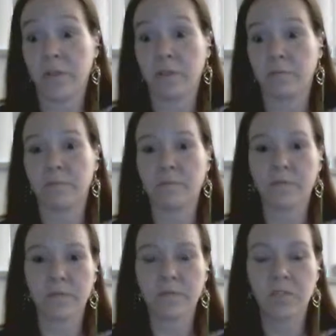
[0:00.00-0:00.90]
even
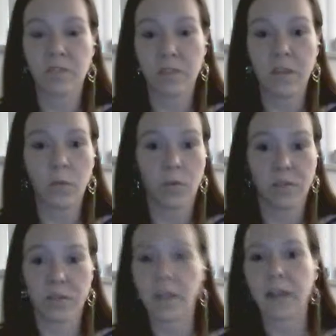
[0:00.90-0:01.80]
say
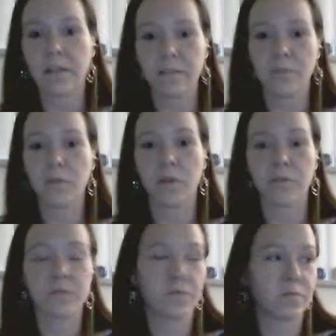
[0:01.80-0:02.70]
the word sex in
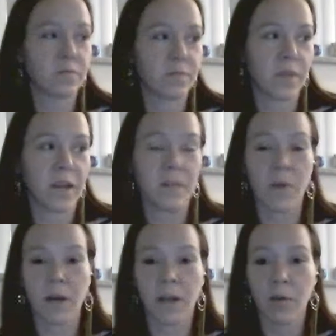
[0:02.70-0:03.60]
front of
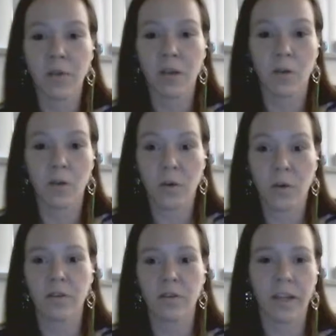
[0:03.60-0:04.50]
anybody. I would get all
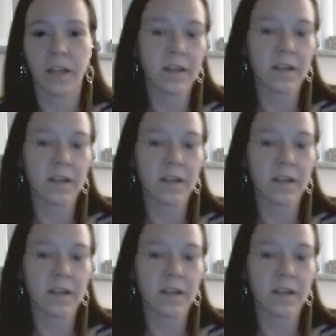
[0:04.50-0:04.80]
weird. Like,